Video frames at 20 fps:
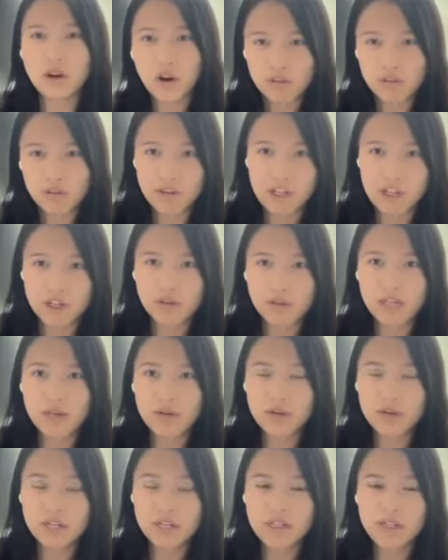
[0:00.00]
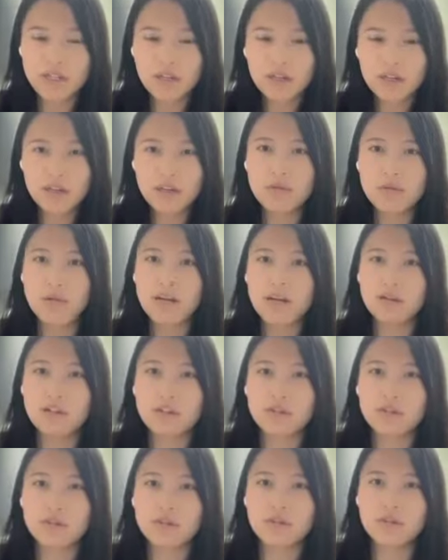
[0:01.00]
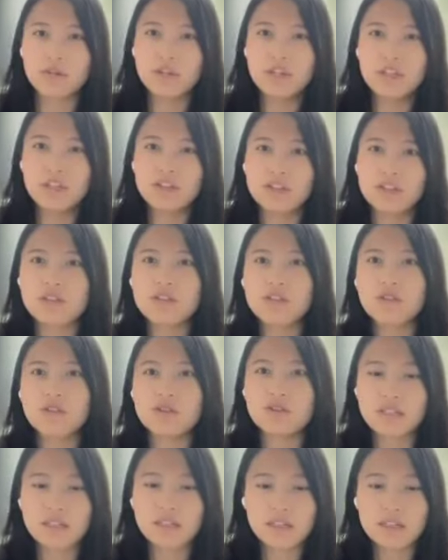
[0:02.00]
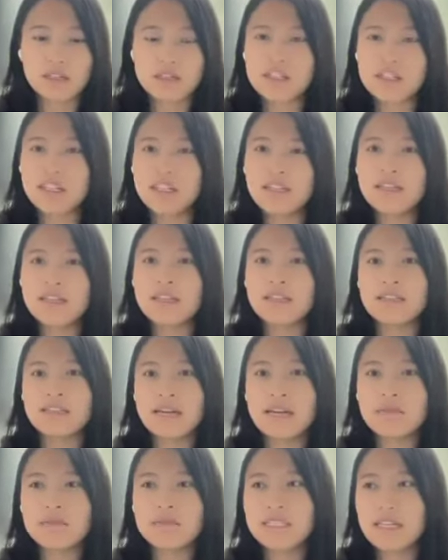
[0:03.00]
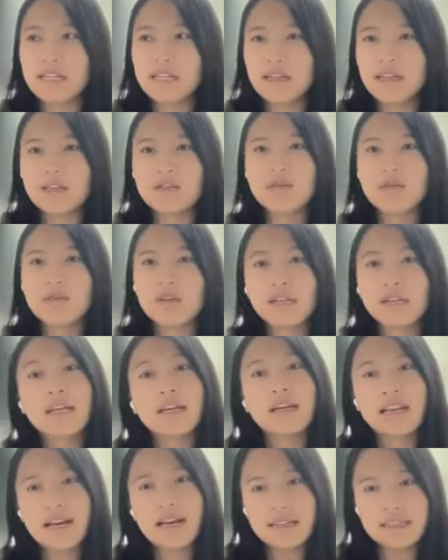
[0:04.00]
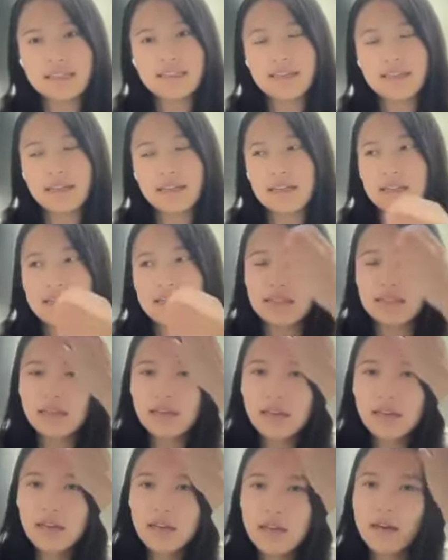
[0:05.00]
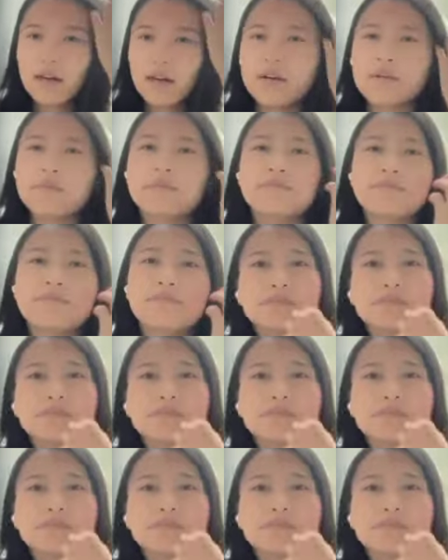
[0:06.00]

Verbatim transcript: official language, compared to just use English in exam settings or in class settings.